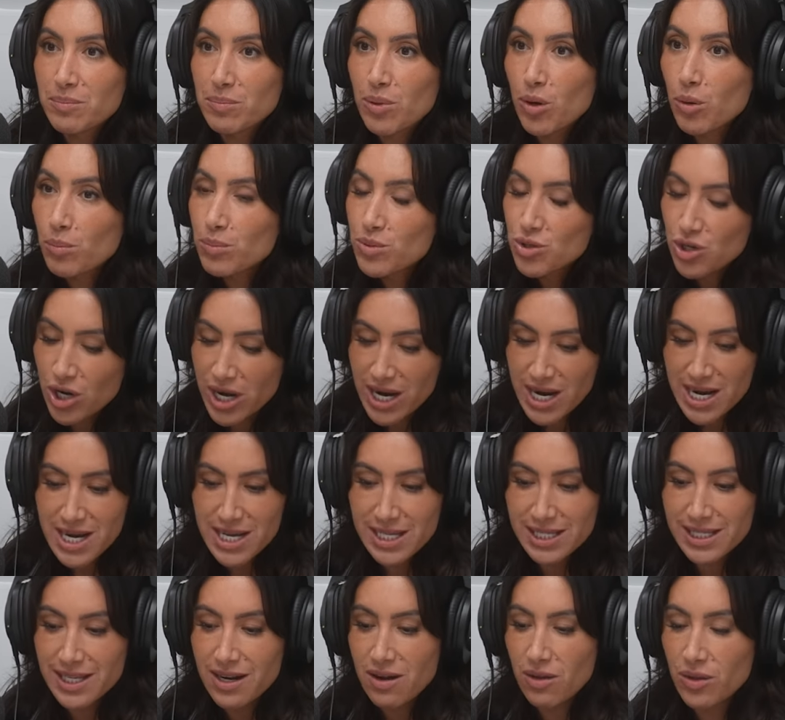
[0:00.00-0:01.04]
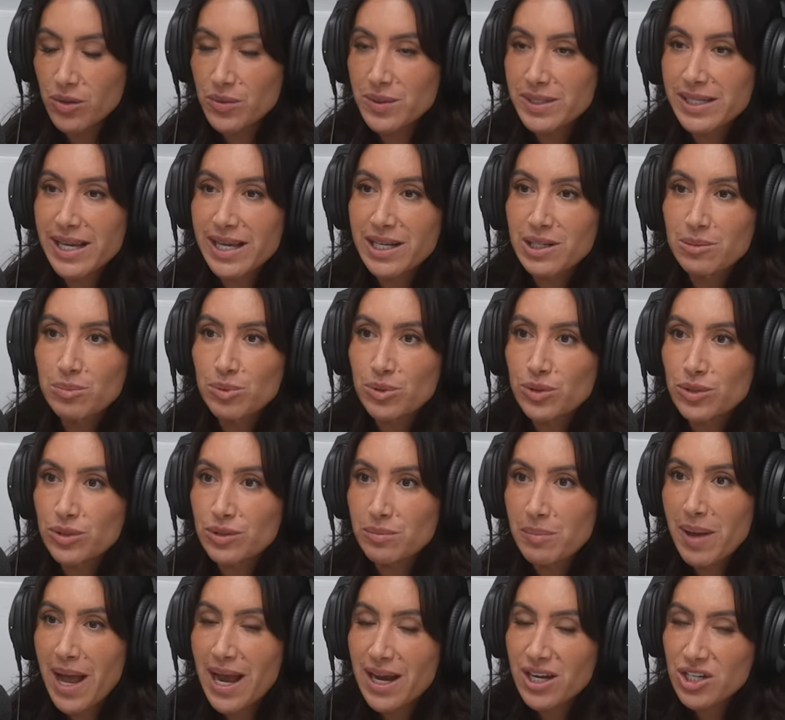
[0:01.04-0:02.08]
pulp trays and all the
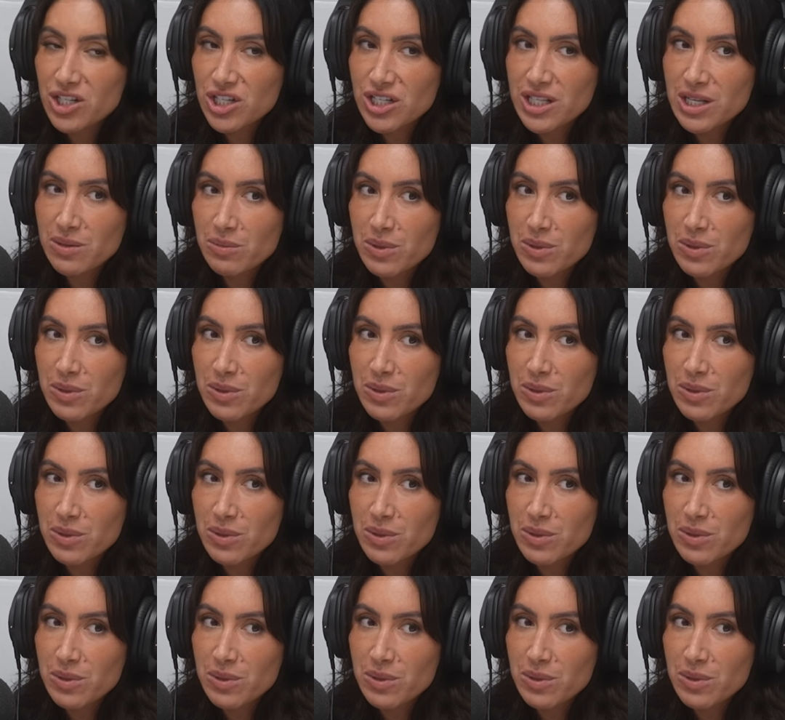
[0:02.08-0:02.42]
recyclable packaging yeah.